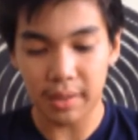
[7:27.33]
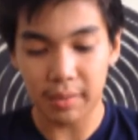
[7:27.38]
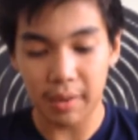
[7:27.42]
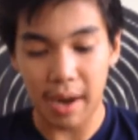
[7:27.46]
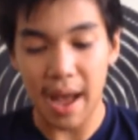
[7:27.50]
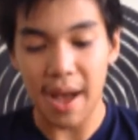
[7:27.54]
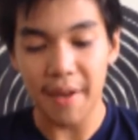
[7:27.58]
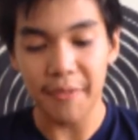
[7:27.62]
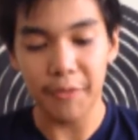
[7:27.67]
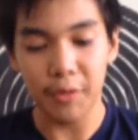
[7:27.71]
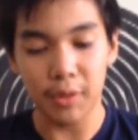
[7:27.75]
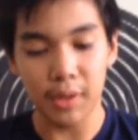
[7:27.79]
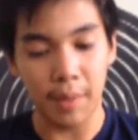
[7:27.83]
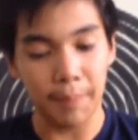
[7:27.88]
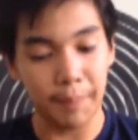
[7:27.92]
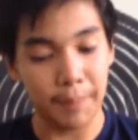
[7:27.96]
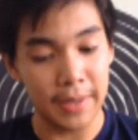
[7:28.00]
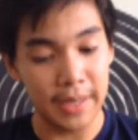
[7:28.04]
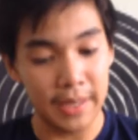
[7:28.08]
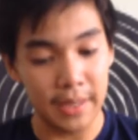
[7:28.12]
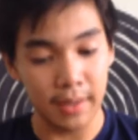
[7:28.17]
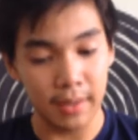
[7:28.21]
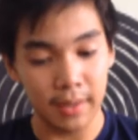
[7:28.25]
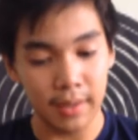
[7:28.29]
graph will
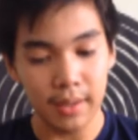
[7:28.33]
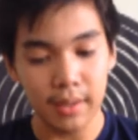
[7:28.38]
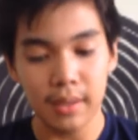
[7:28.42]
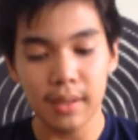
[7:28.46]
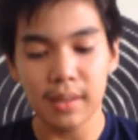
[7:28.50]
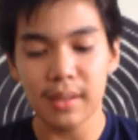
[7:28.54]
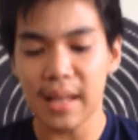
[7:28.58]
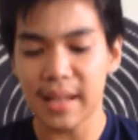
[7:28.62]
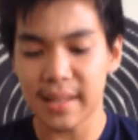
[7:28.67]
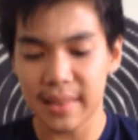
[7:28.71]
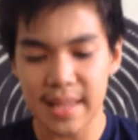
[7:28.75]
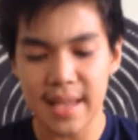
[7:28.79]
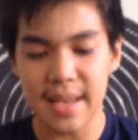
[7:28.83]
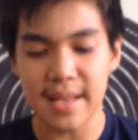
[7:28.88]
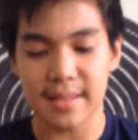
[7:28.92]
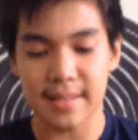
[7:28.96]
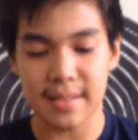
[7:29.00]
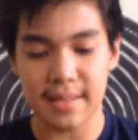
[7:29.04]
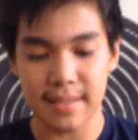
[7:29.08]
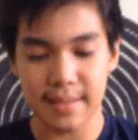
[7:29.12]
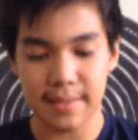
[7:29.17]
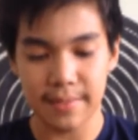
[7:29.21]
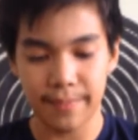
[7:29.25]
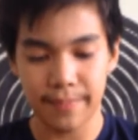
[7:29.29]
appear like
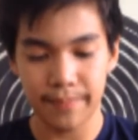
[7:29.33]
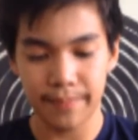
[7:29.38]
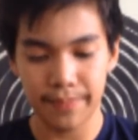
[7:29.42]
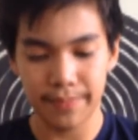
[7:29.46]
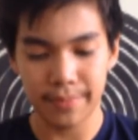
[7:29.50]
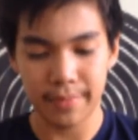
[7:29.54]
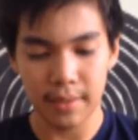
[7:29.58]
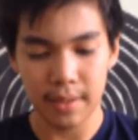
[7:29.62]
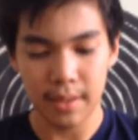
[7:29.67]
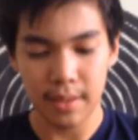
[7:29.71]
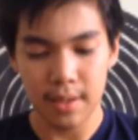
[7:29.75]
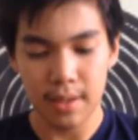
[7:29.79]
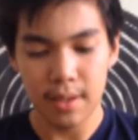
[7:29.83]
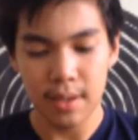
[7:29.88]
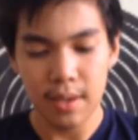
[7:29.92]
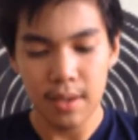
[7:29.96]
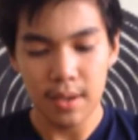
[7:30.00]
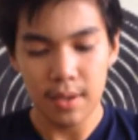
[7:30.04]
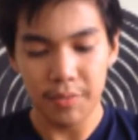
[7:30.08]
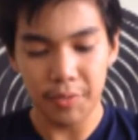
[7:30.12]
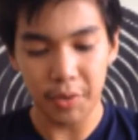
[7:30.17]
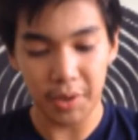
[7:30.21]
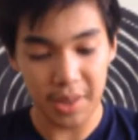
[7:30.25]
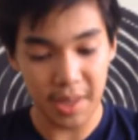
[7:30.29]
this.
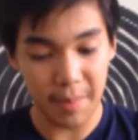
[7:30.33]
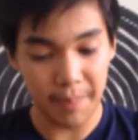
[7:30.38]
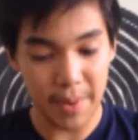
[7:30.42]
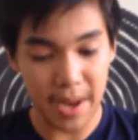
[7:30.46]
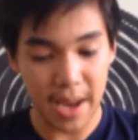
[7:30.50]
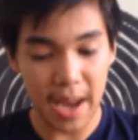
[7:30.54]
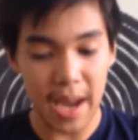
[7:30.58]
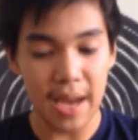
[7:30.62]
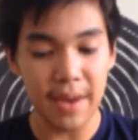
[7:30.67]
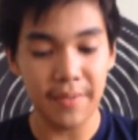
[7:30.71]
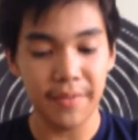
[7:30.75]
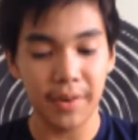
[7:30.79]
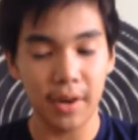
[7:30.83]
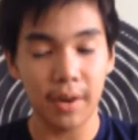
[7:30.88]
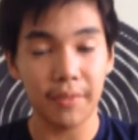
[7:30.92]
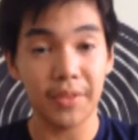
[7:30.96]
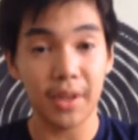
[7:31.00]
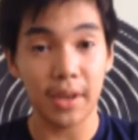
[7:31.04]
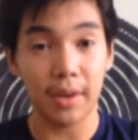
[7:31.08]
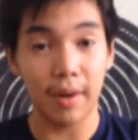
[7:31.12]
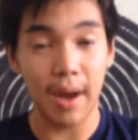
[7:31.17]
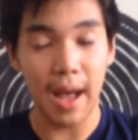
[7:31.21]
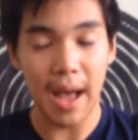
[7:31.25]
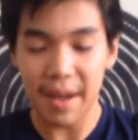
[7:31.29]
For the behavior of
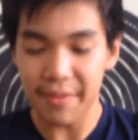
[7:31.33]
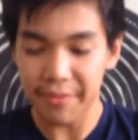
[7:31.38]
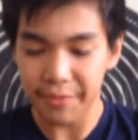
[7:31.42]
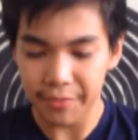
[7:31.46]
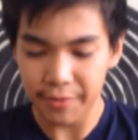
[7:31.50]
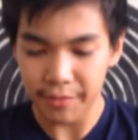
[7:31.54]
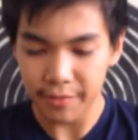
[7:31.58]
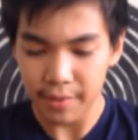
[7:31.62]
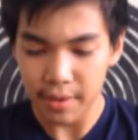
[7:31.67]
the graph,